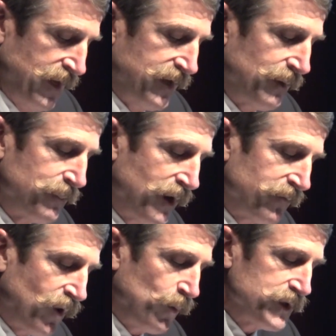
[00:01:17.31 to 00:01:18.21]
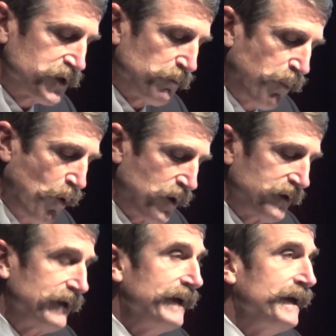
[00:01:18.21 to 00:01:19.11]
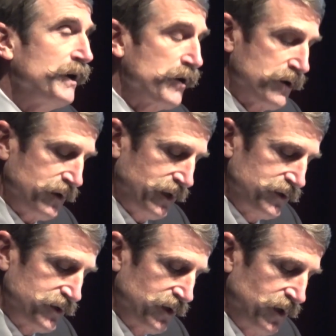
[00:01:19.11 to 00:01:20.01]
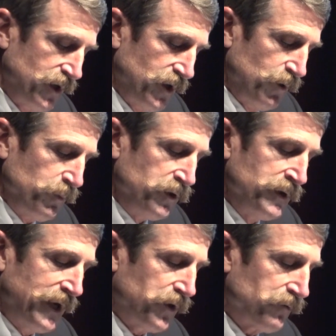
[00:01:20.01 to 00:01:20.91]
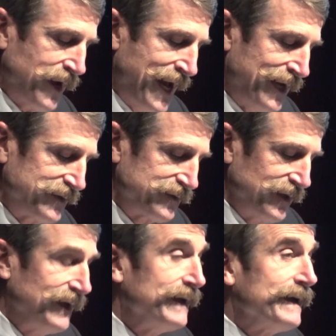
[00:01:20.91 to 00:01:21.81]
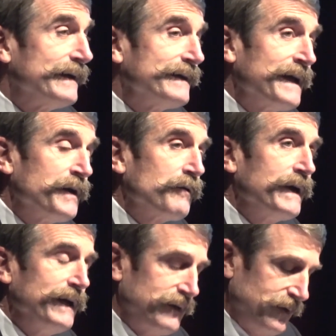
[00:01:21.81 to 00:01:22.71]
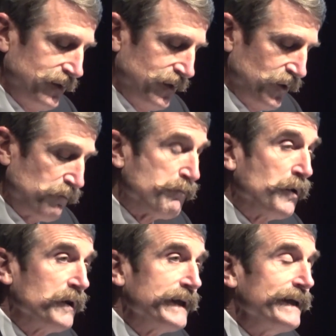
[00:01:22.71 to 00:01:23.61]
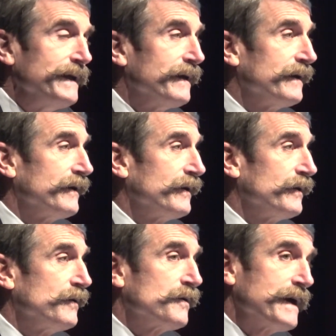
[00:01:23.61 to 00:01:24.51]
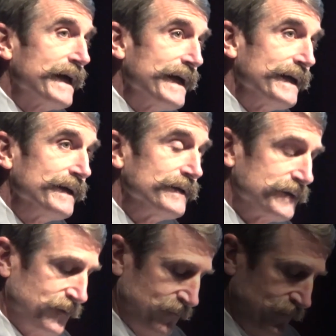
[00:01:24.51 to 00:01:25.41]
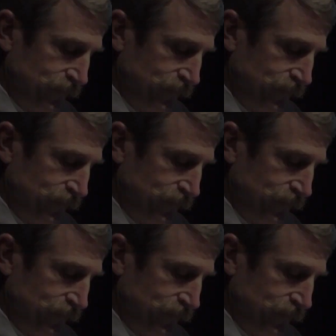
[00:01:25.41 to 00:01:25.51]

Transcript: And above all, we support and encourage. We do not harass, denigrate, bully, or haze.